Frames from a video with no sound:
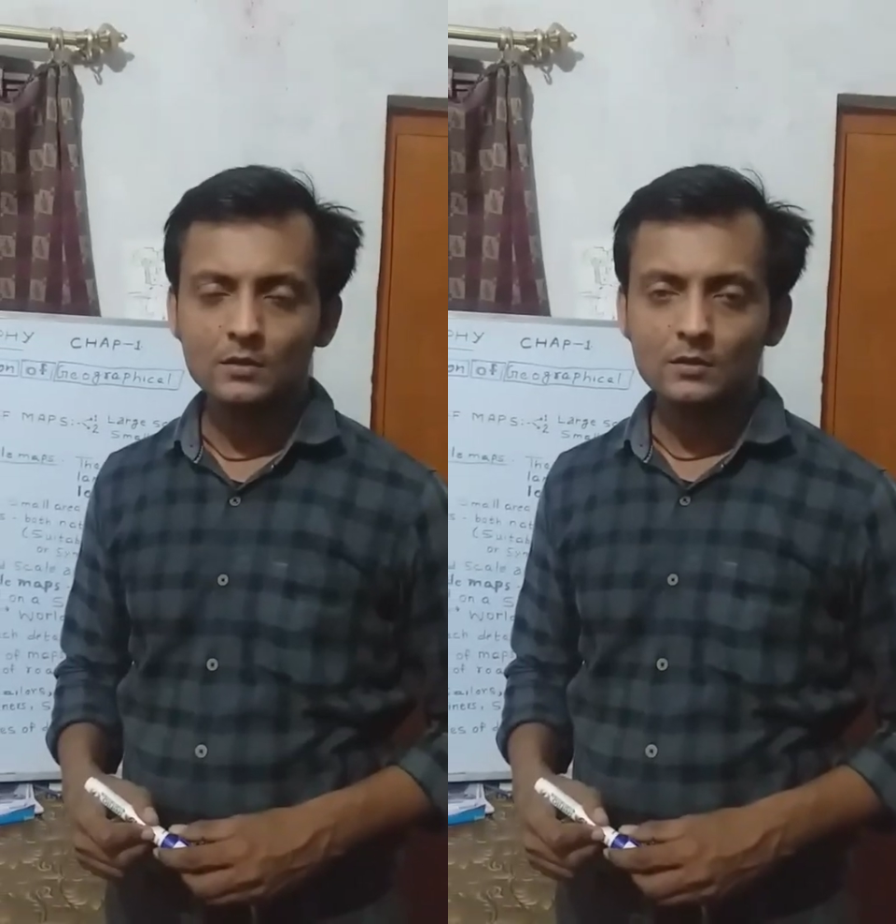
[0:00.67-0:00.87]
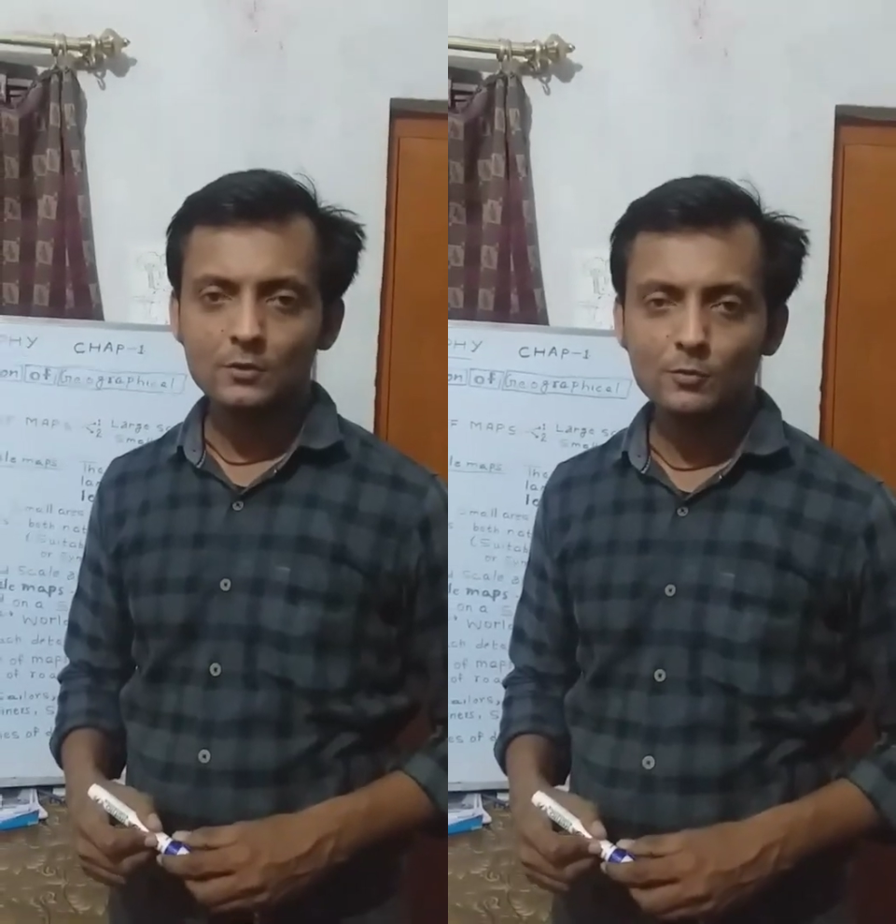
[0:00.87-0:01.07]

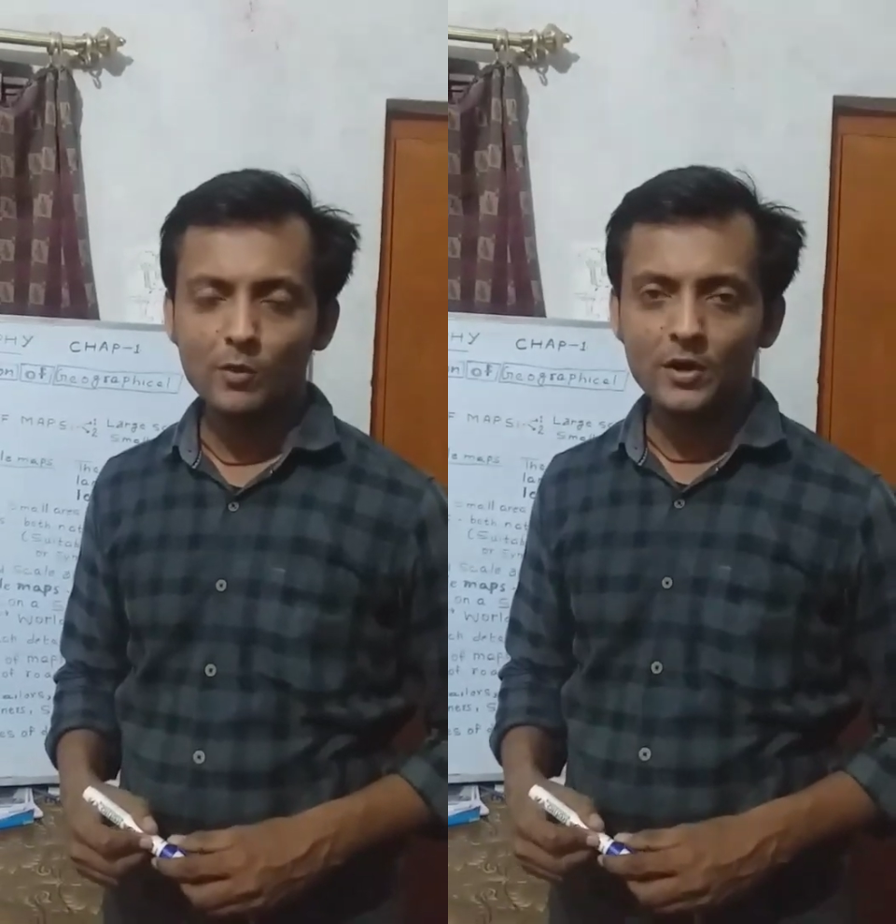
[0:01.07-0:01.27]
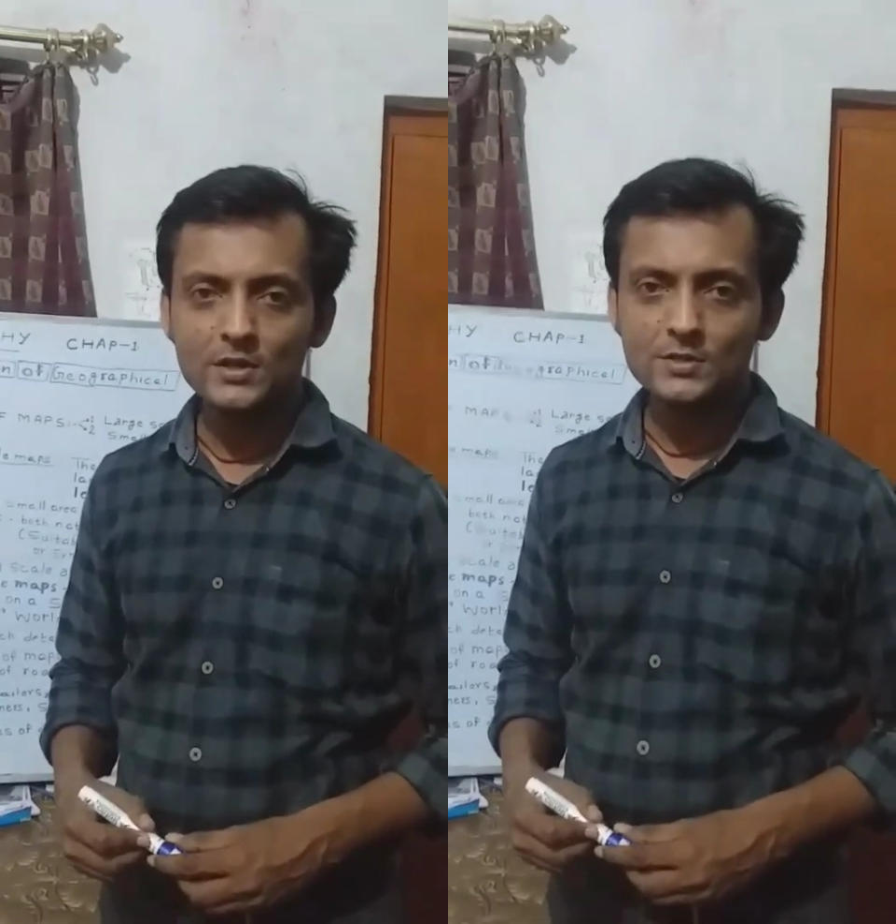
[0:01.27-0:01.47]
Good
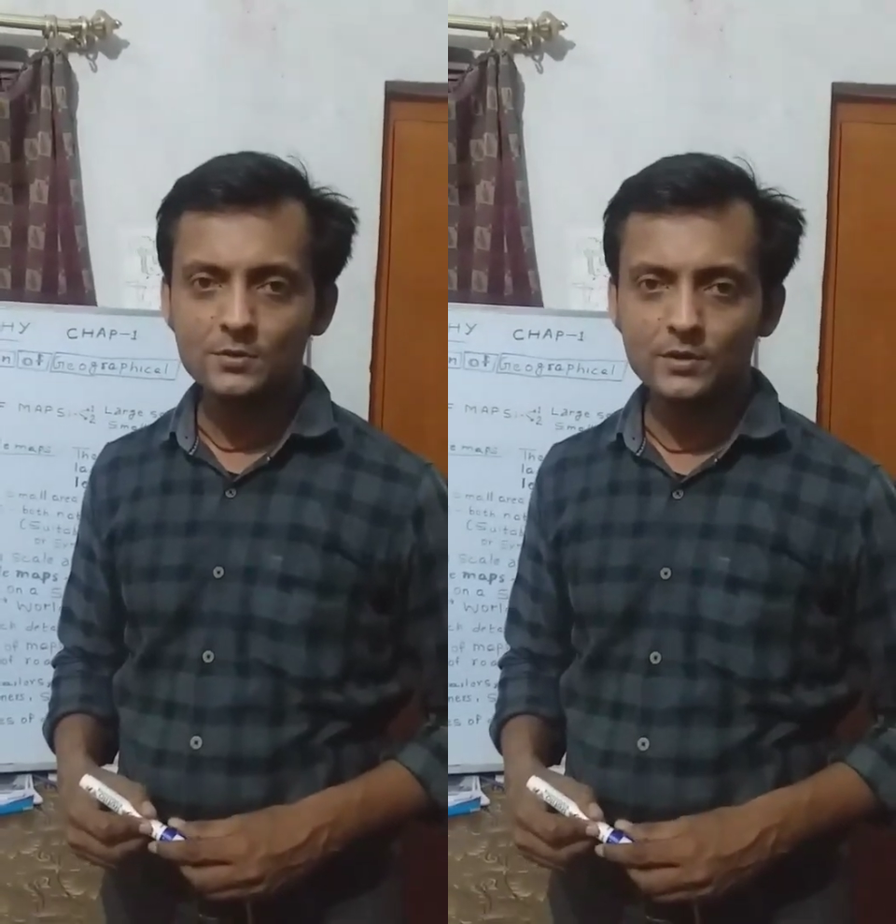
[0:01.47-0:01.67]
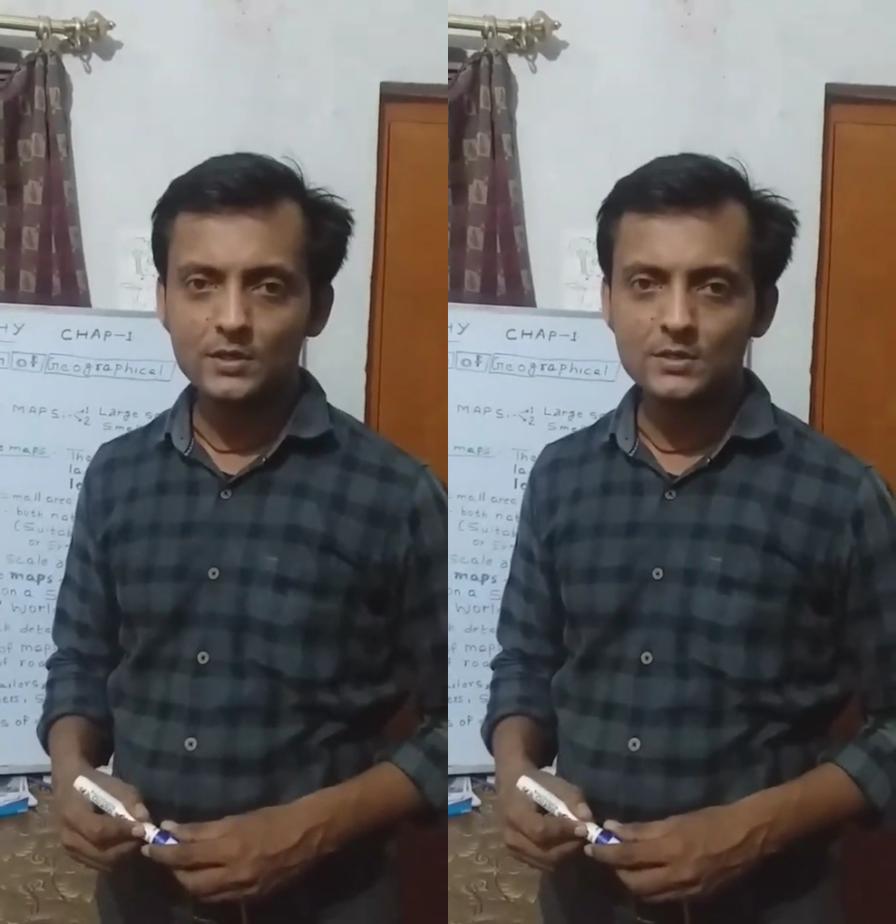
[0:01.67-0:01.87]
morning,
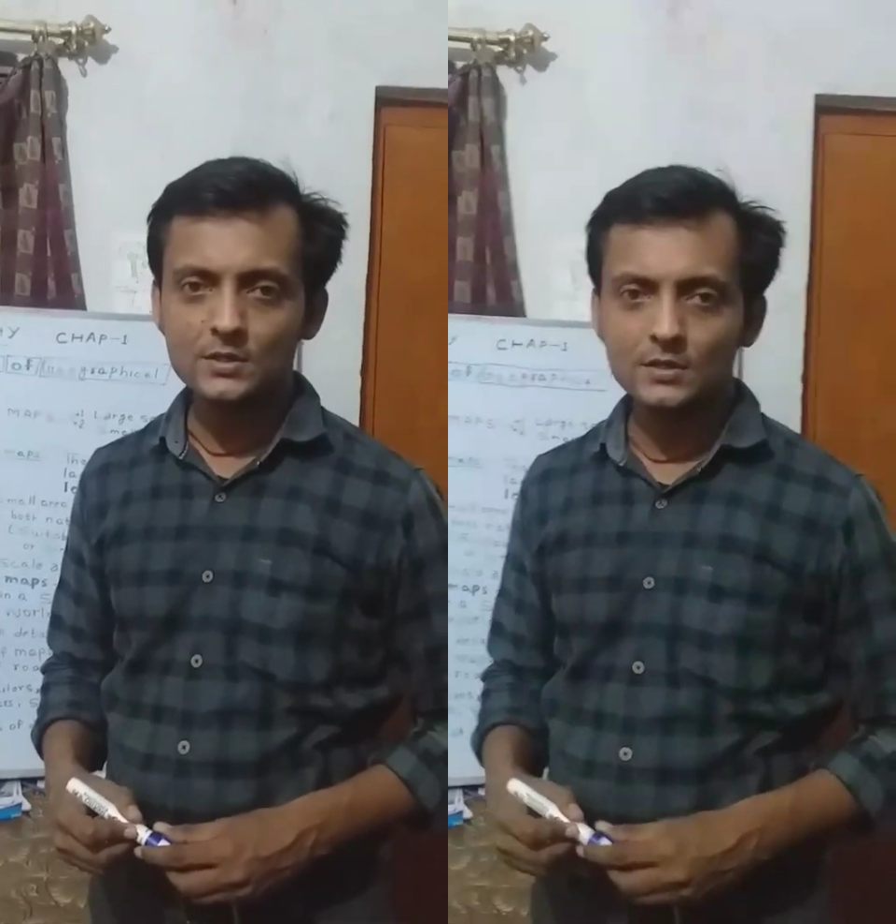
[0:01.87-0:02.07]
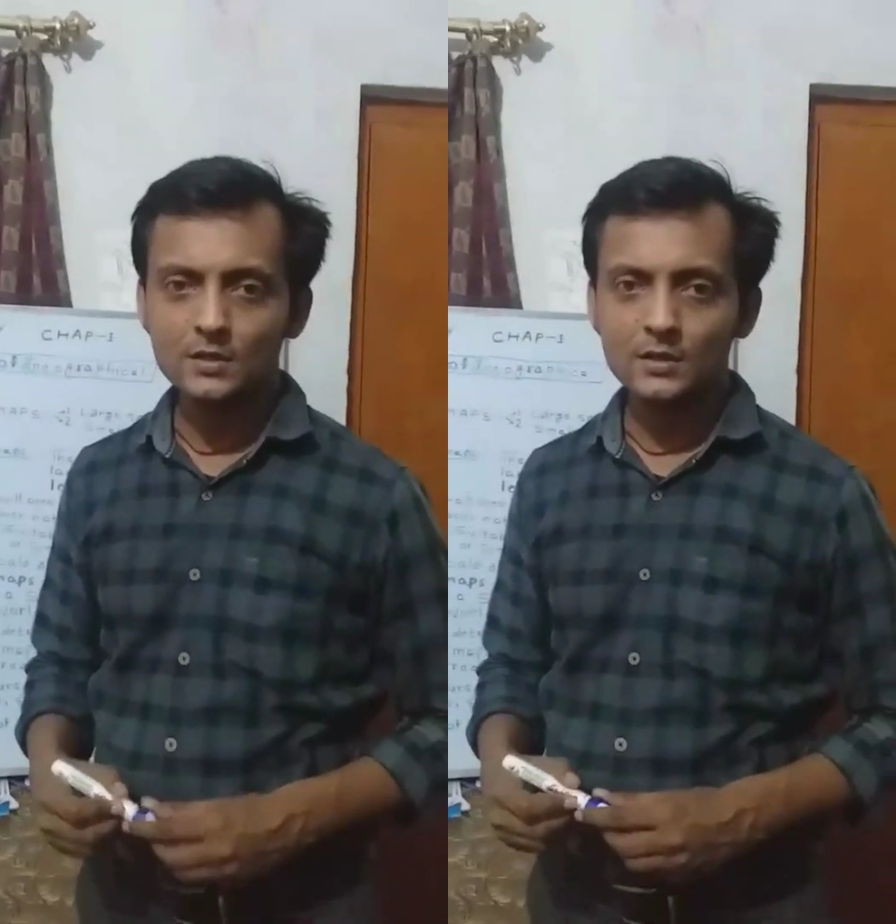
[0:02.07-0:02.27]
students.